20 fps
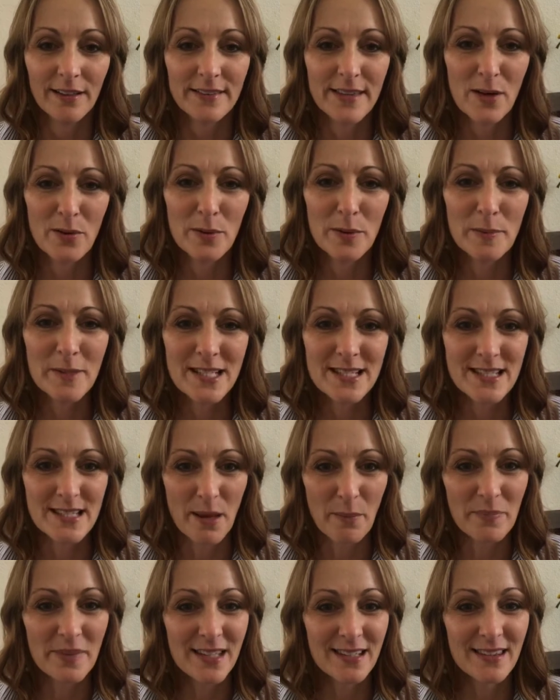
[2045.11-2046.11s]
that would be
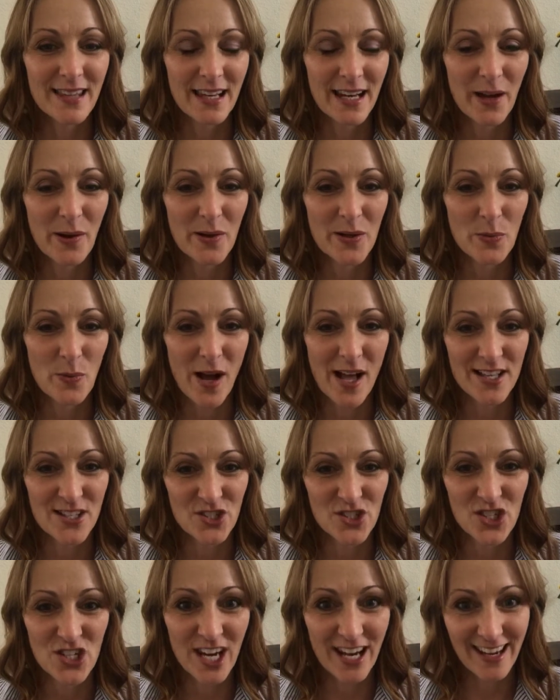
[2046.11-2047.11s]
something that I would
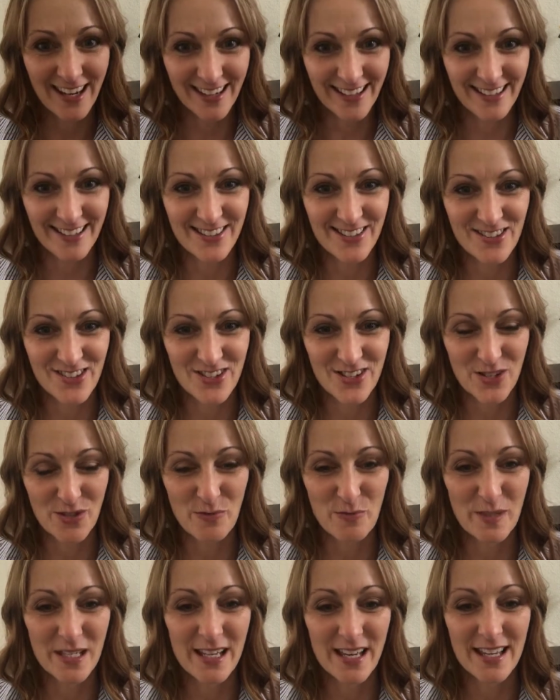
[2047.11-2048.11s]
want
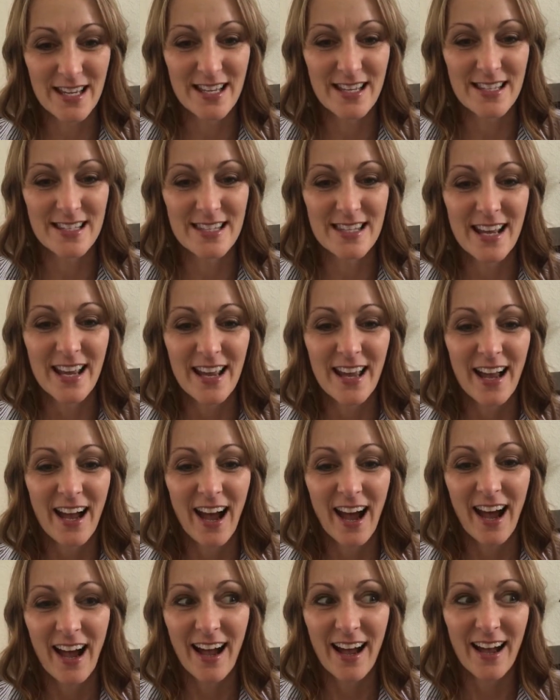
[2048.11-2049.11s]
changed, because
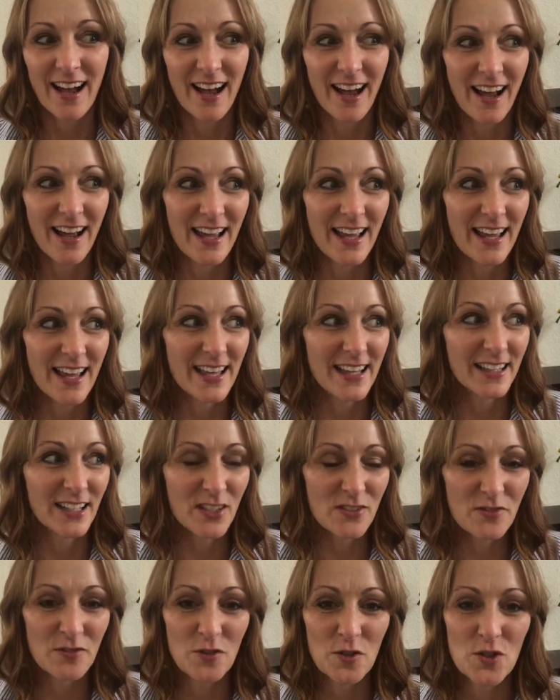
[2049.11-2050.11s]
it
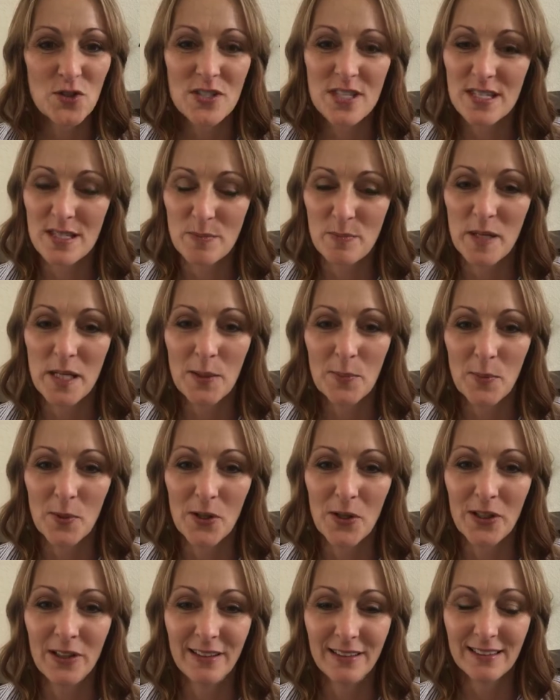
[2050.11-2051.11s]
confuses
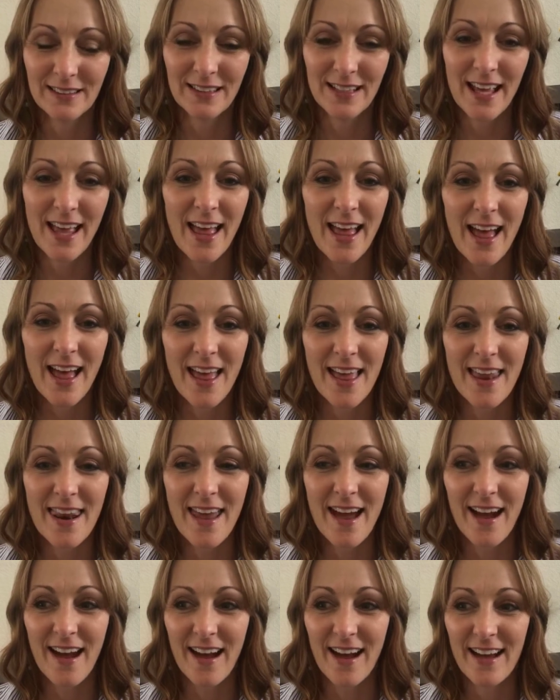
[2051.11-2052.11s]
people.
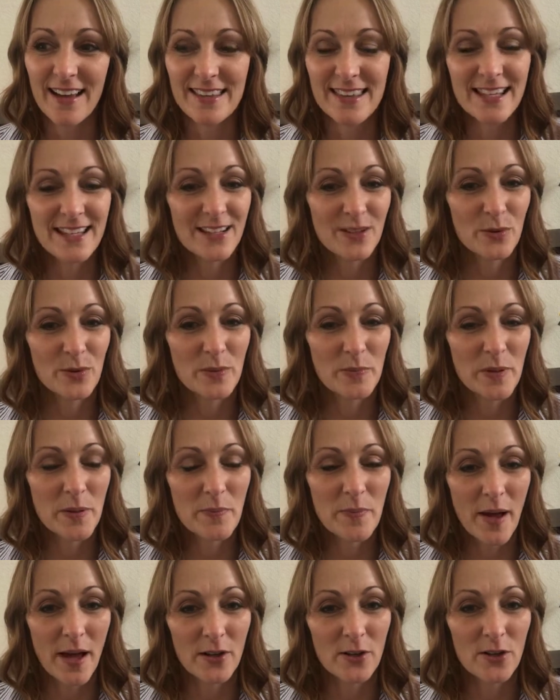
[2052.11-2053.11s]
And I think it would be
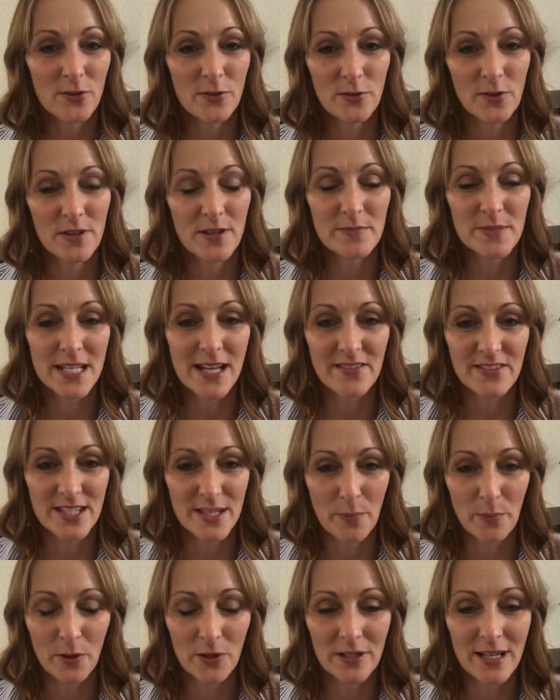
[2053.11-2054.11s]
better for them to have
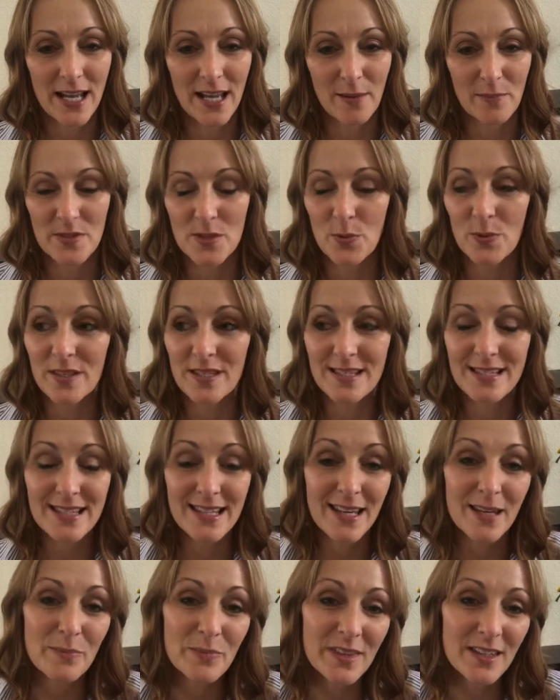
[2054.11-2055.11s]
separate names. Well, the
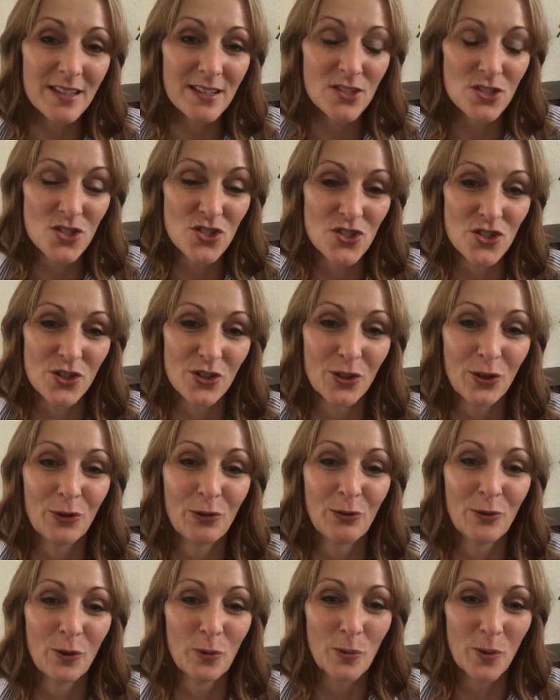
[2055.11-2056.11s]
same thing is true
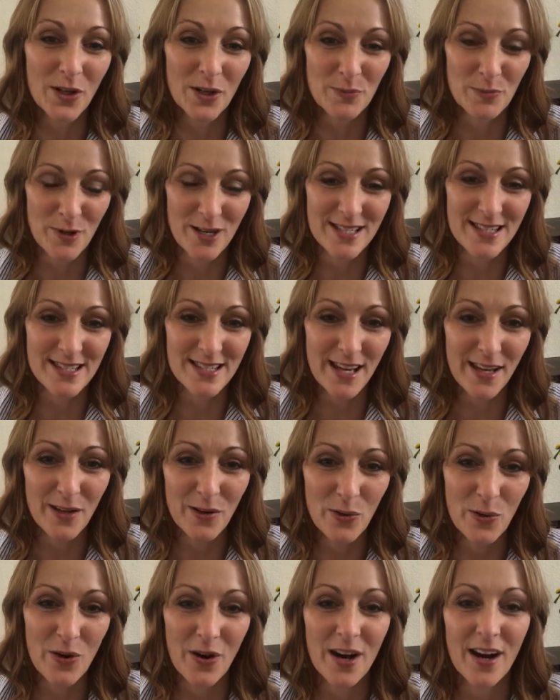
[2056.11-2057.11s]
for
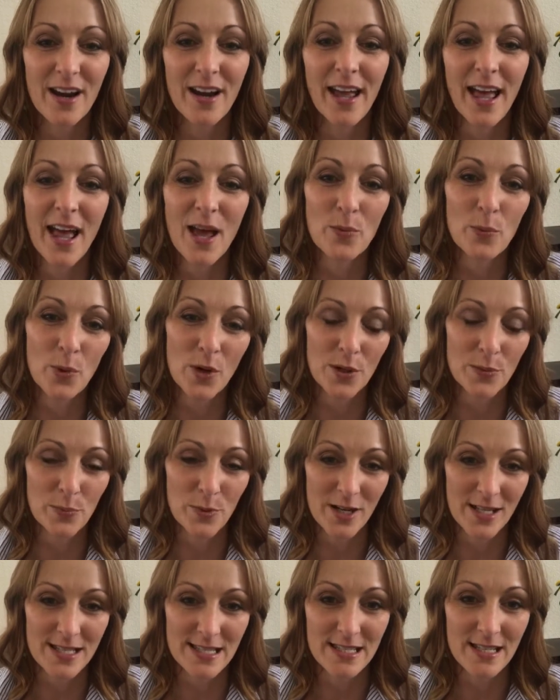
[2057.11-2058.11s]
WordPress.org and
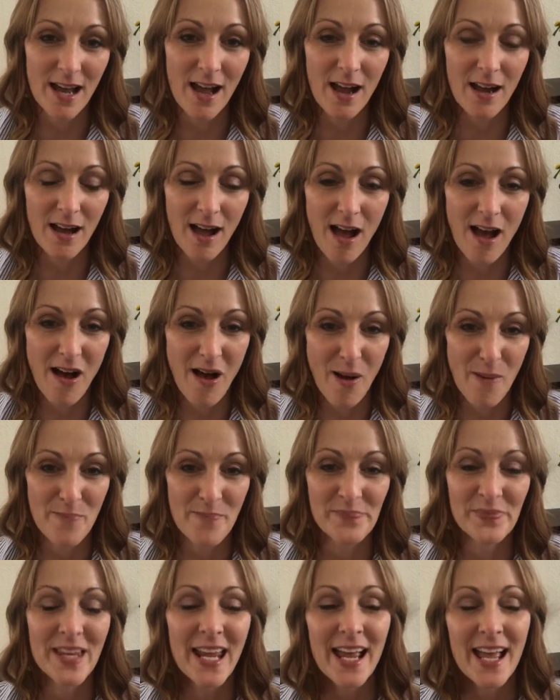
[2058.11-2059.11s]
WordPress.com.